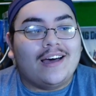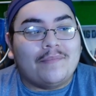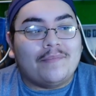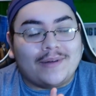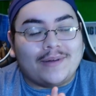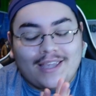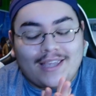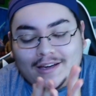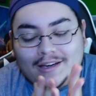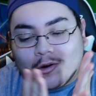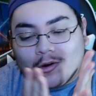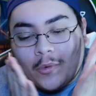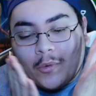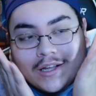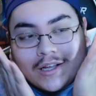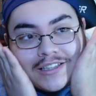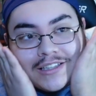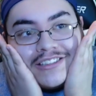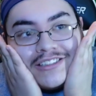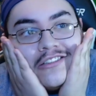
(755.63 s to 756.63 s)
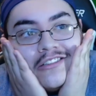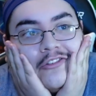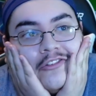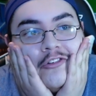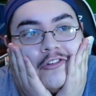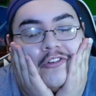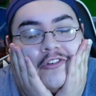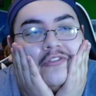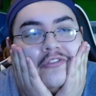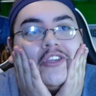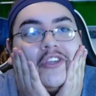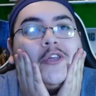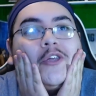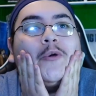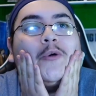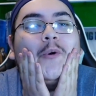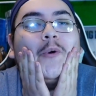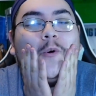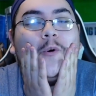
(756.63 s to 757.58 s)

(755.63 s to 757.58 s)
But yeah, quickly to the review.